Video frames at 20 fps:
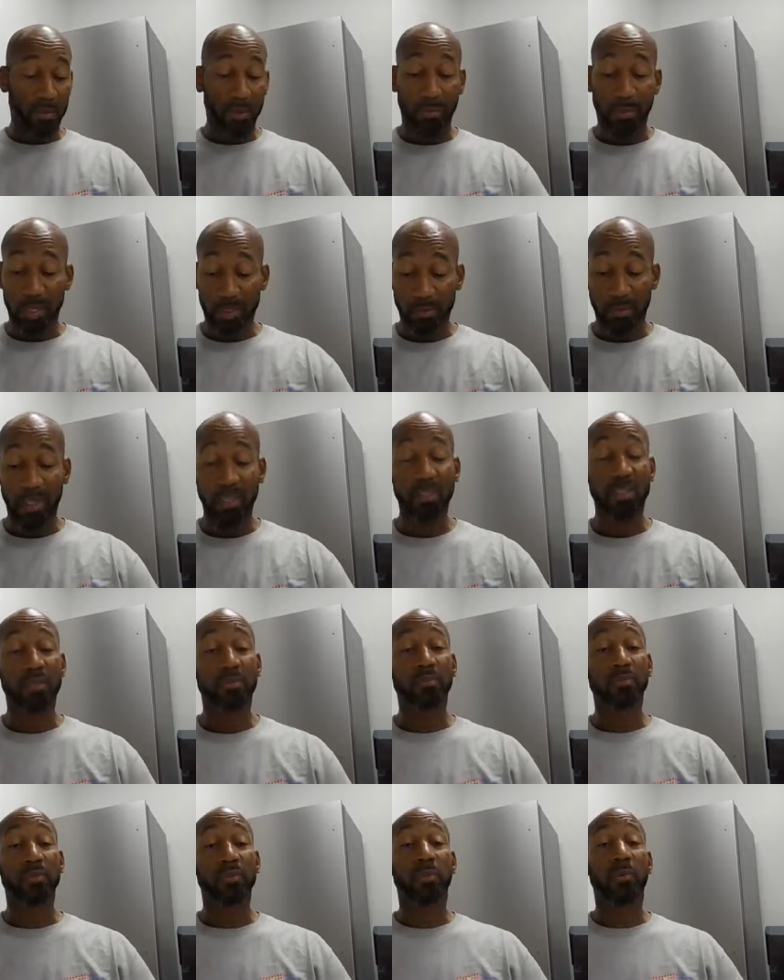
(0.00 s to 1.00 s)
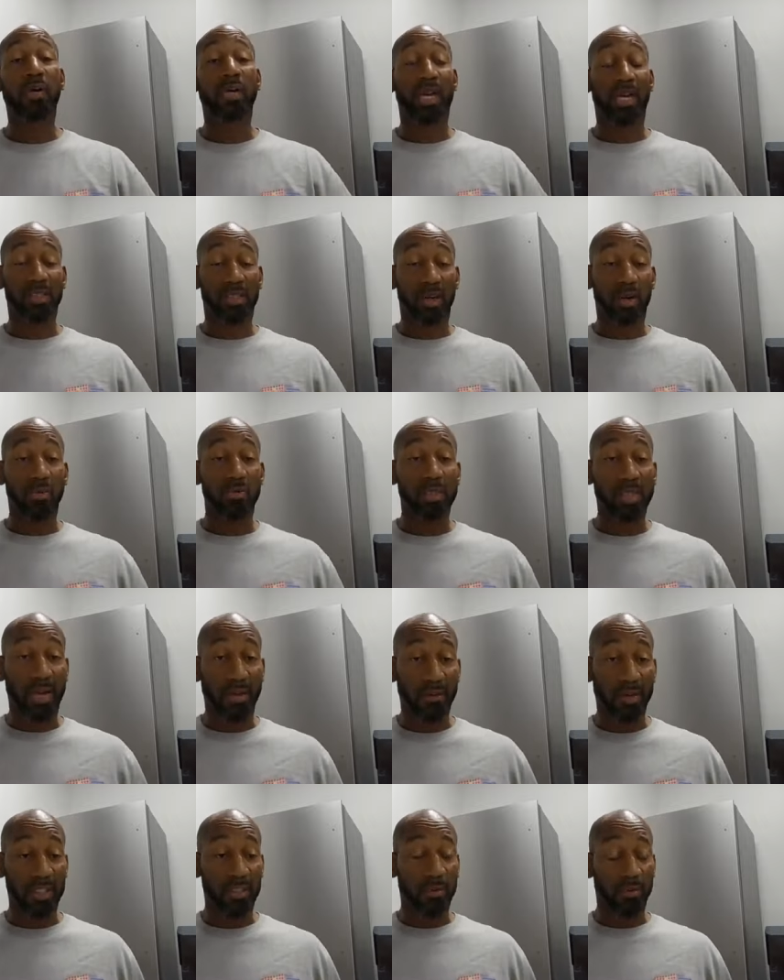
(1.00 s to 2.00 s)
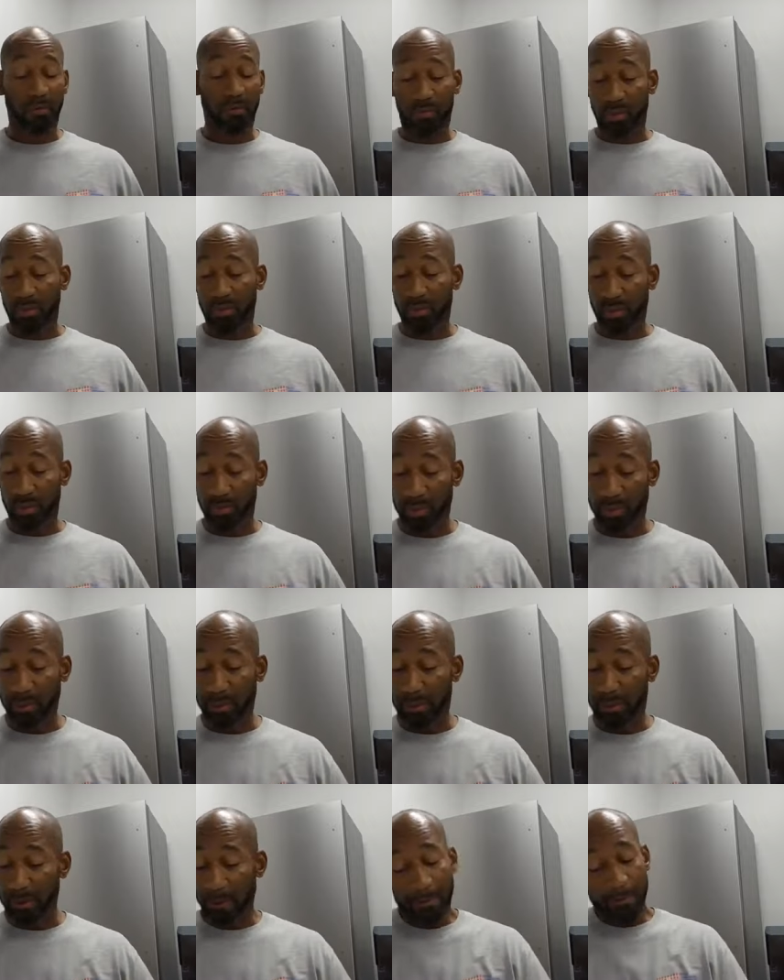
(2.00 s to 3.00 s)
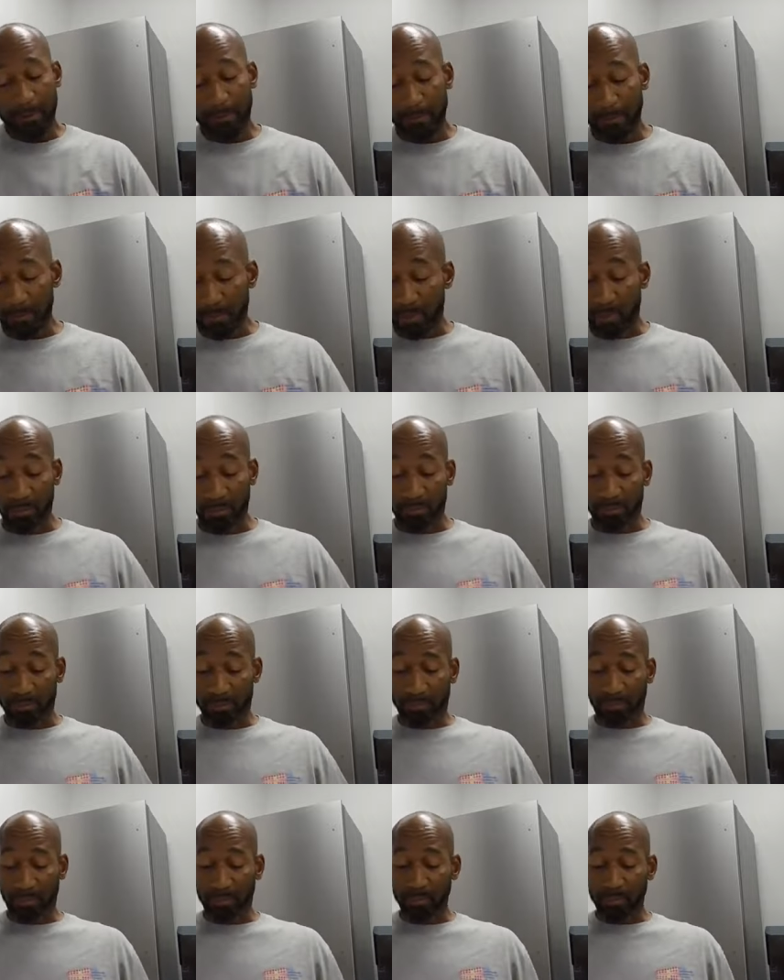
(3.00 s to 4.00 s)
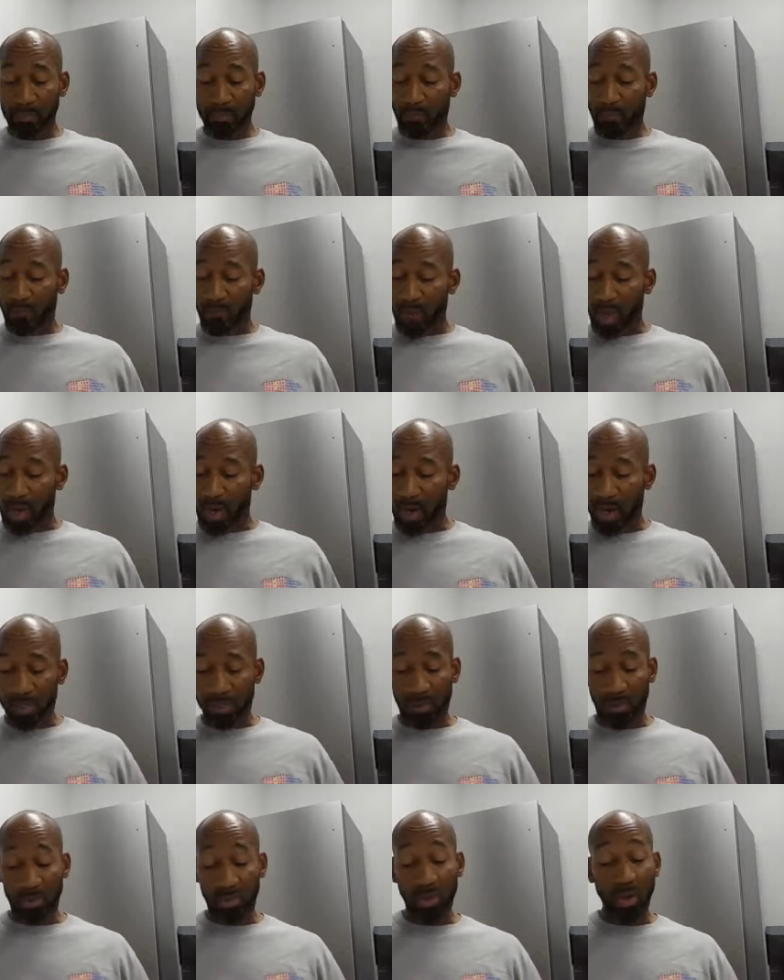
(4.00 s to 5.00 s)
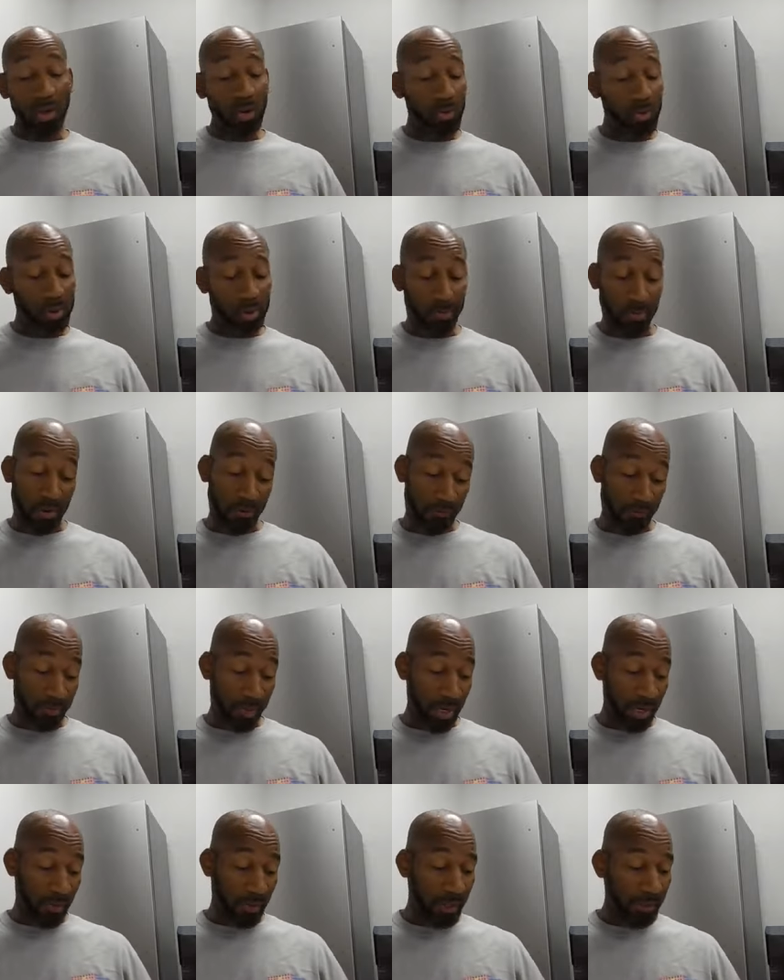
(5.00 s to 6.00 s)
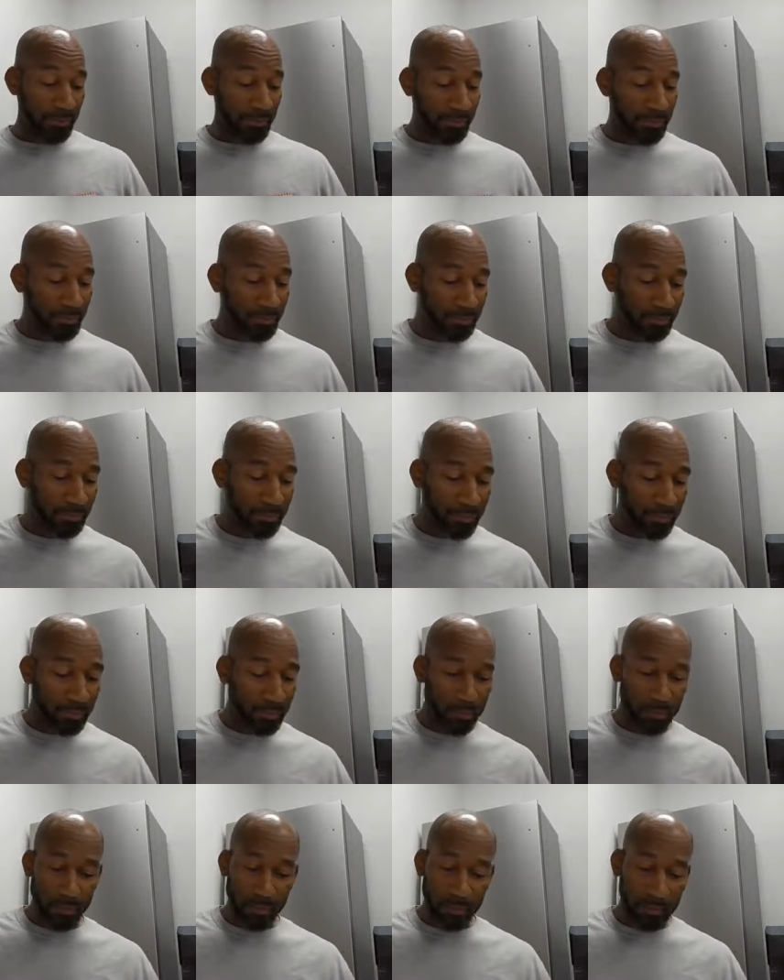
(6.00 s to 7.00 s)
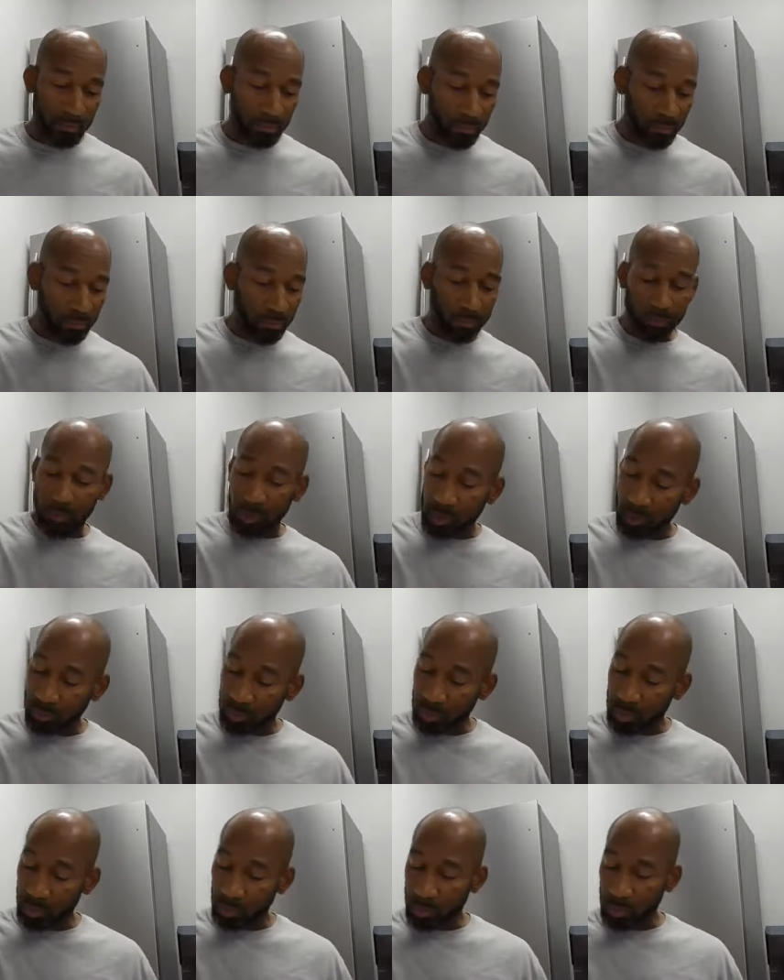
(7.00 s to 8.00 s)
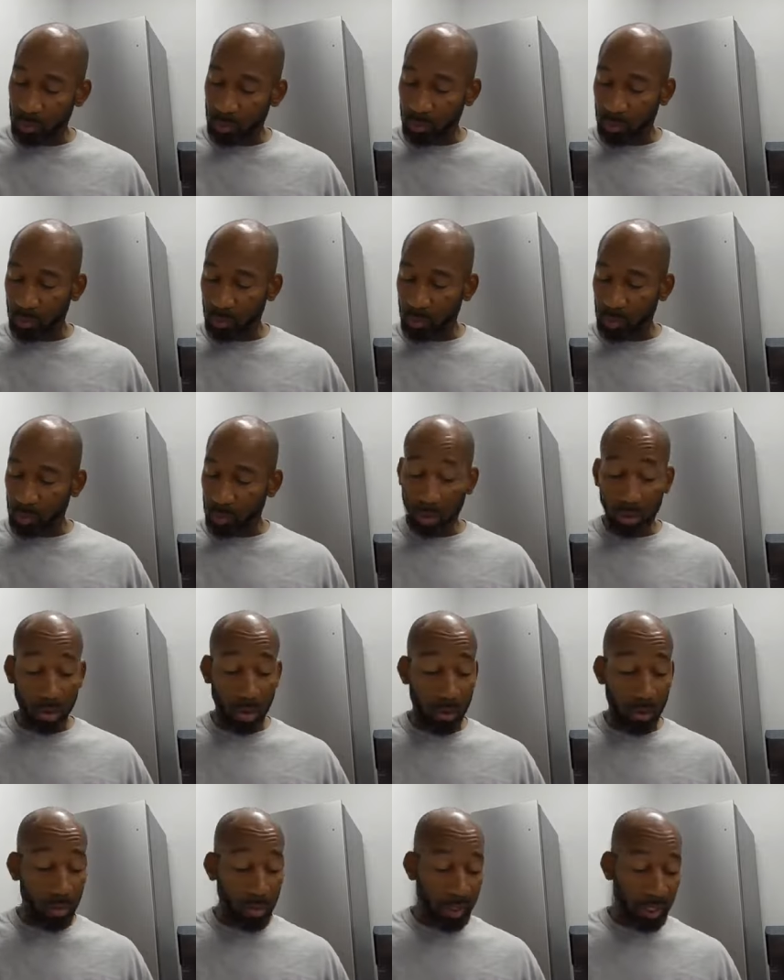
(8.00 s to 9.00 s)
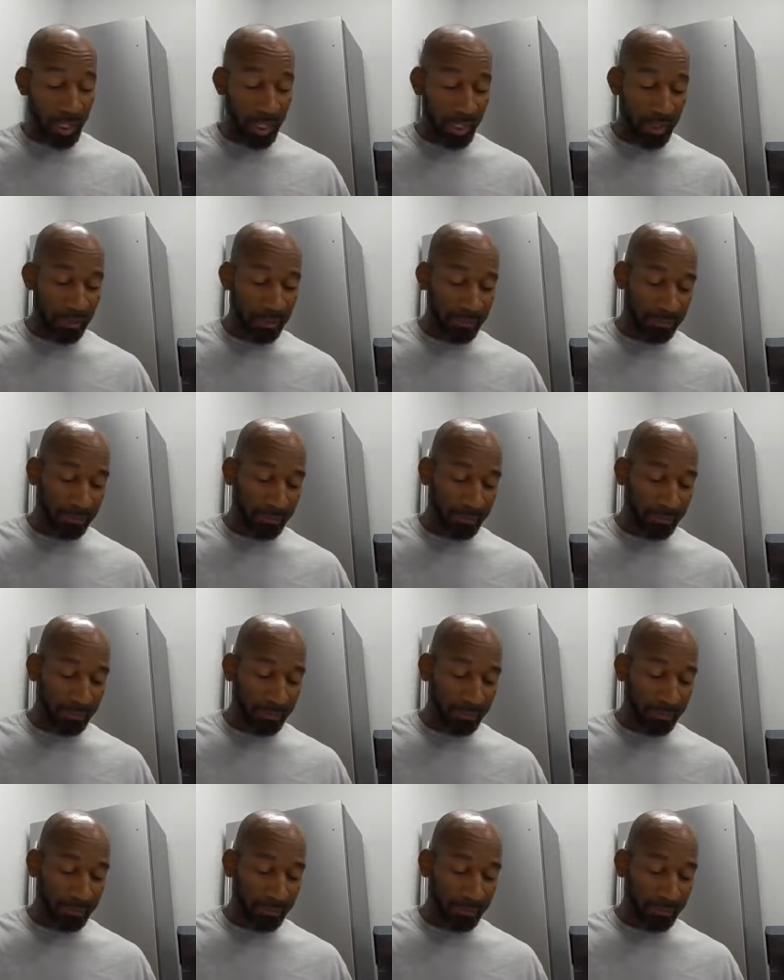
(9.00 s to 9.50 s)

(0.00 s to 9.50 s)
The best bet is to, to work out your own salvation with fear and trembling. So, all right, so Job was a perfect man, right? Job 1 and 8.